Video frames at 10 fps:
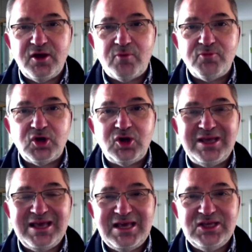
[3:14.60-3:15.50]
Omicron
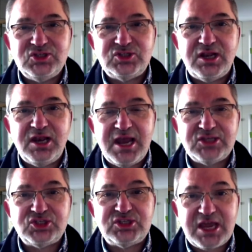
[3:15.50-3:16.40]
is
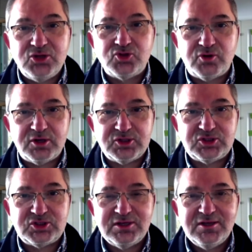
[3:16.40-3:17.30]
less
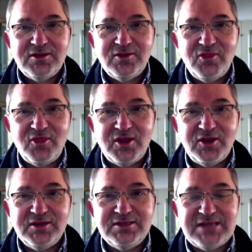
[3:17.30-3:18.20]
dangerous
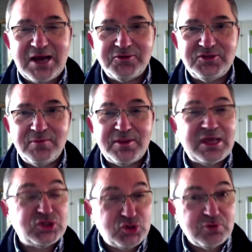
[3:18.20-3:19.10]
than Delta, but
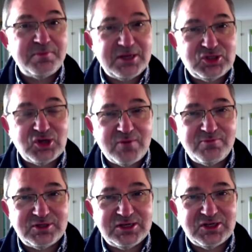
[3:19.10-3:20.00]
that shouldn't be
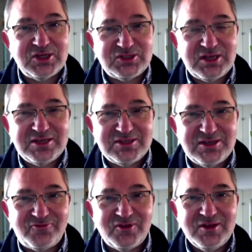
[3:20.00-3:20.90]
interpreted as
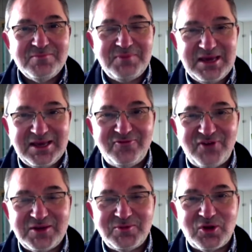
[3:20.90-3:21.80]
if being
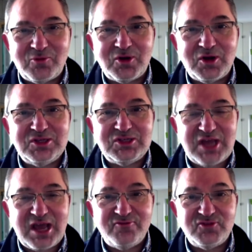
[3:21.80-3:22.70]
infected with Omicron is safe.